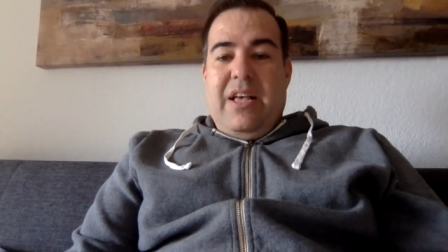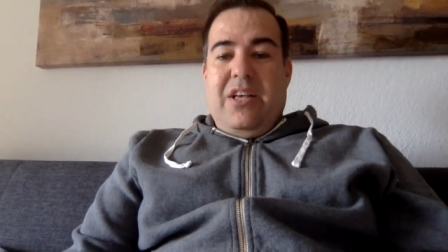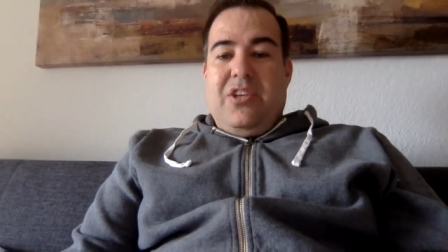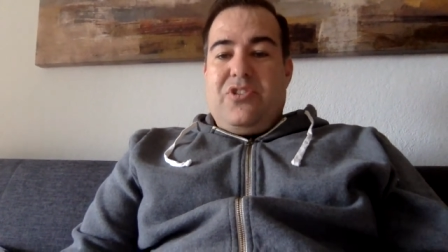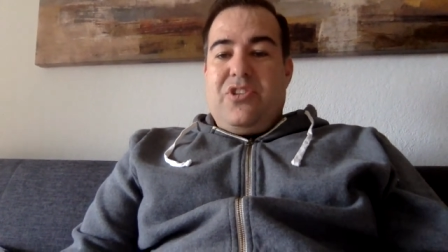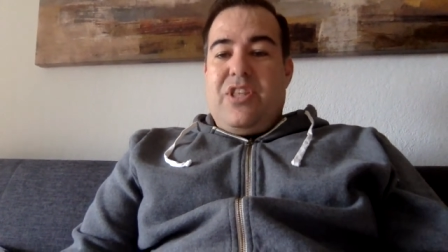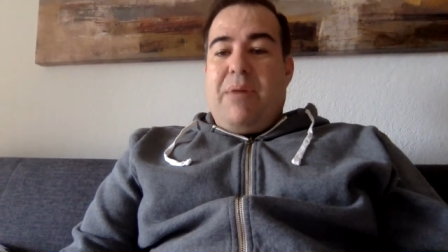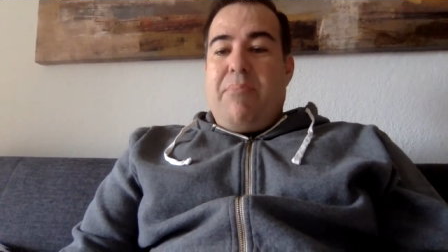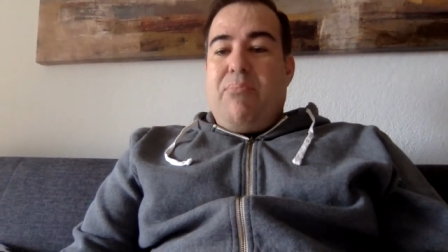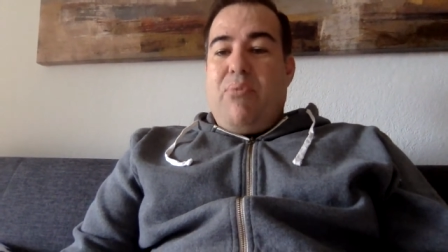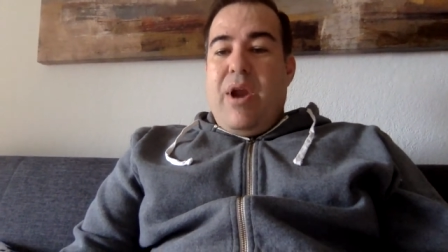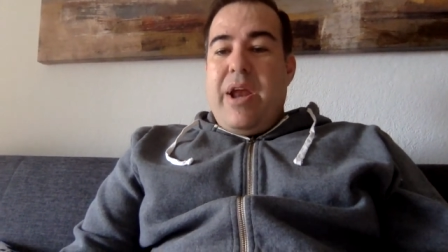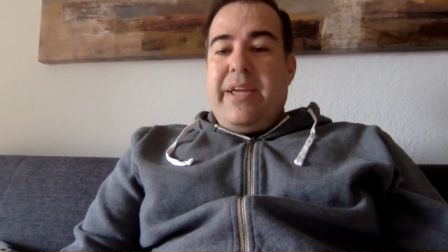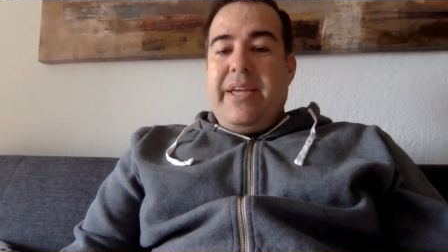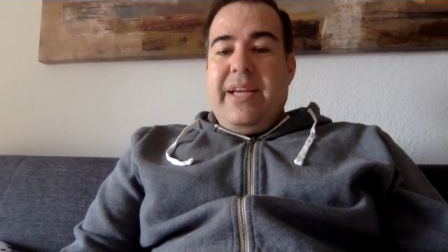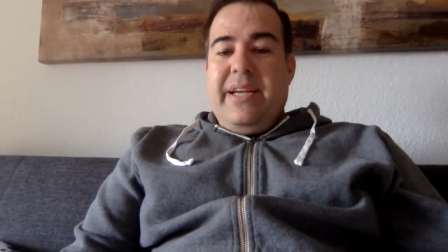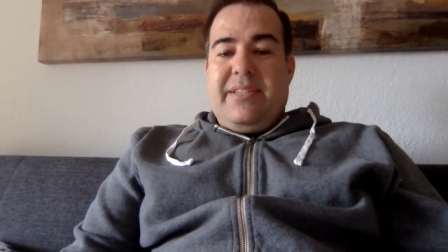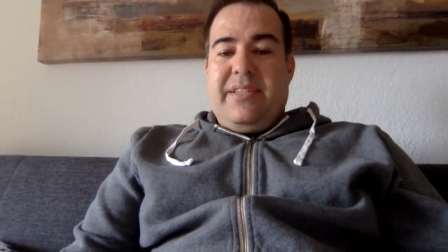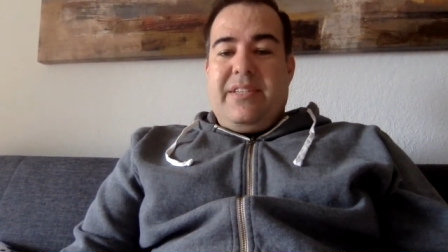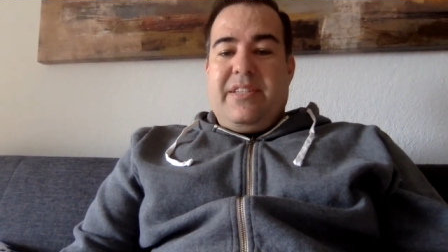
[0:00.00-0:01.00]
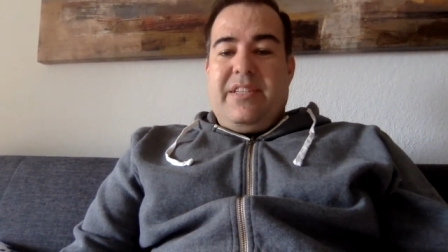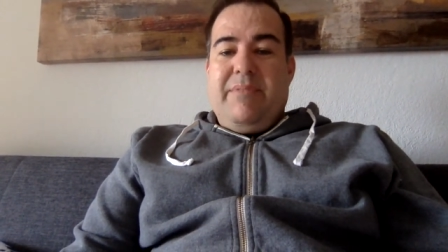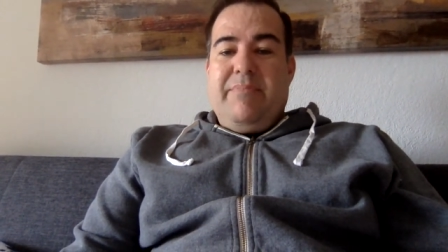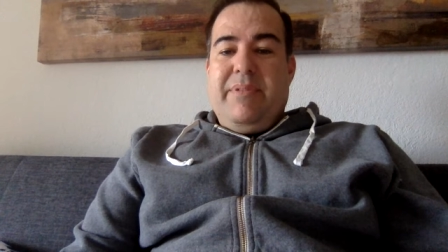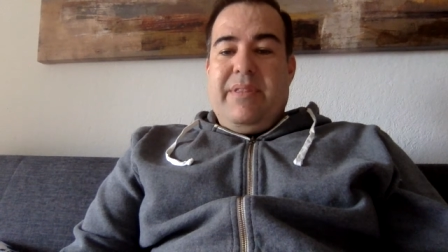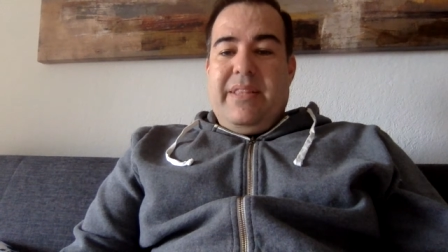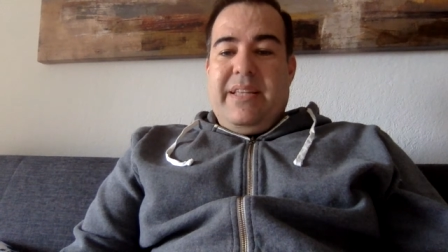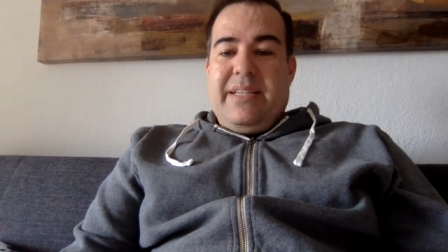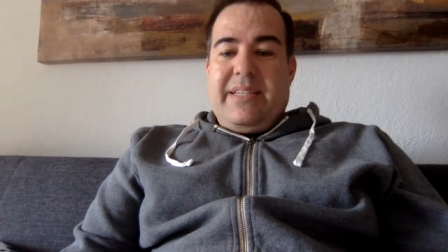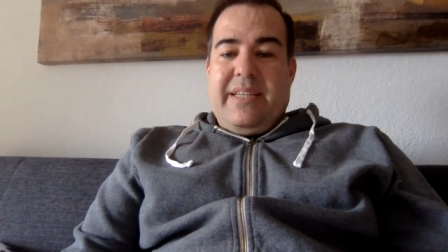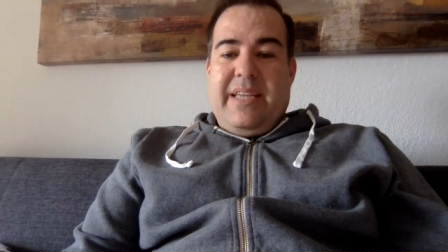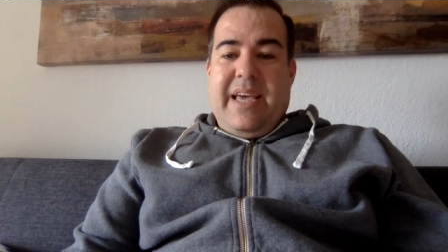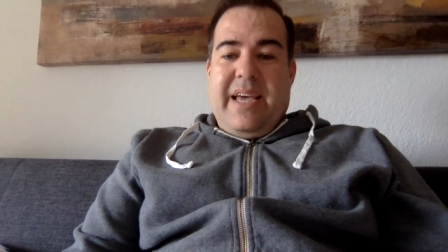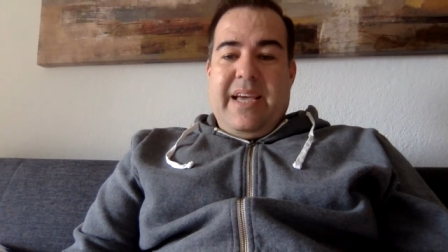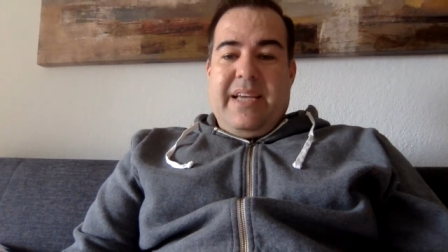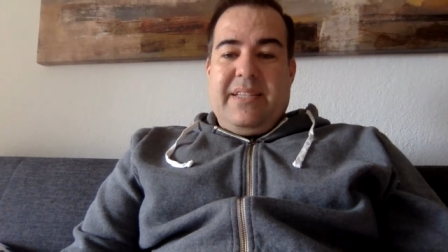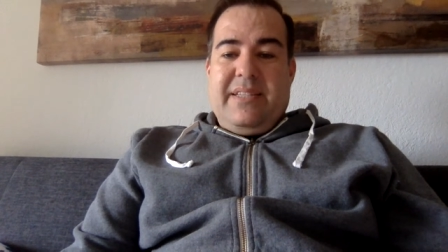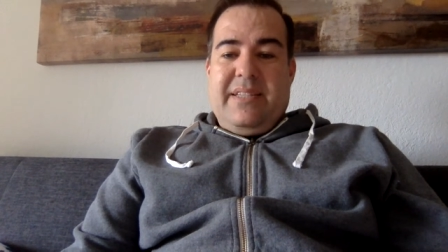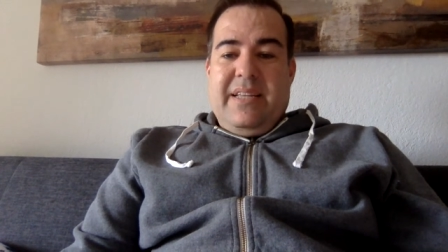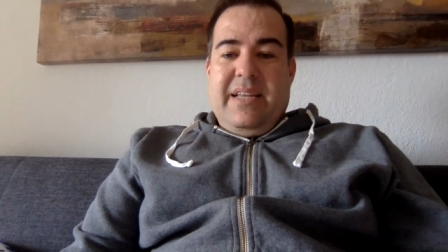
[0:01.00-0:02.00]
So that braking system in this
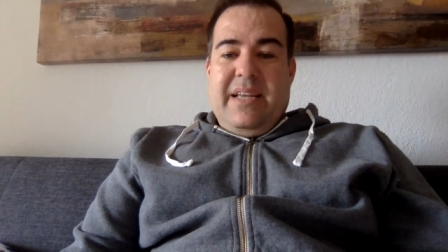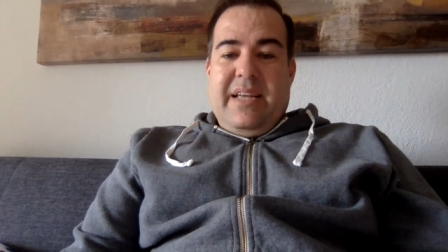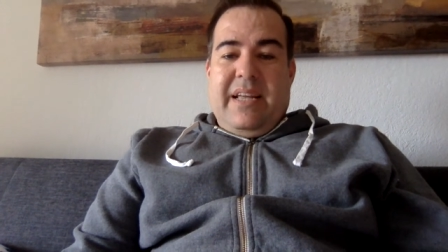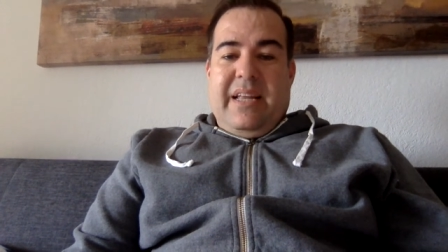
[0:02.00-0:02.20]
case